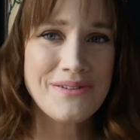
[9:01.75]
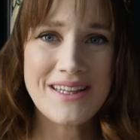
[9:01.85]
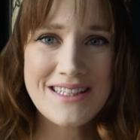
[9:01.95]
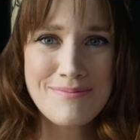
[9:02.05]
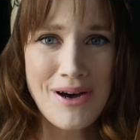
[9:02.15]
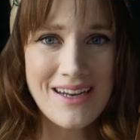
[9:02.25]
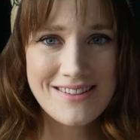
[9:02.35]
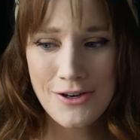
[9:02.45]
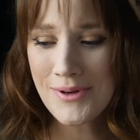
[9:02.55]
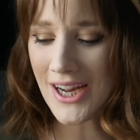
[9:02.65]
And this box,
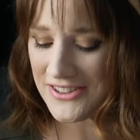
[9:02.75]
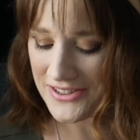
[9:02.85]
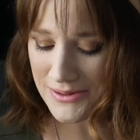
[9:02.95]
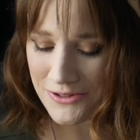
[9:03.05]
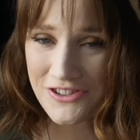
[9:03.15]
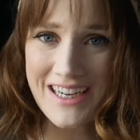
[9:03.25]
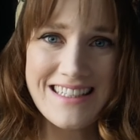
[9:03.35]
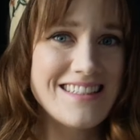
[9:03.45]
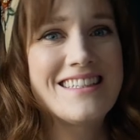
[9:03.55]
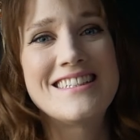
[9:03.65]
oh my gosh, there's some
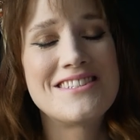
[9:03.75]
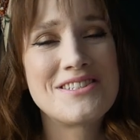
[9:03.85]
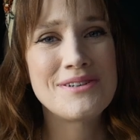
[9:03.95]
great teas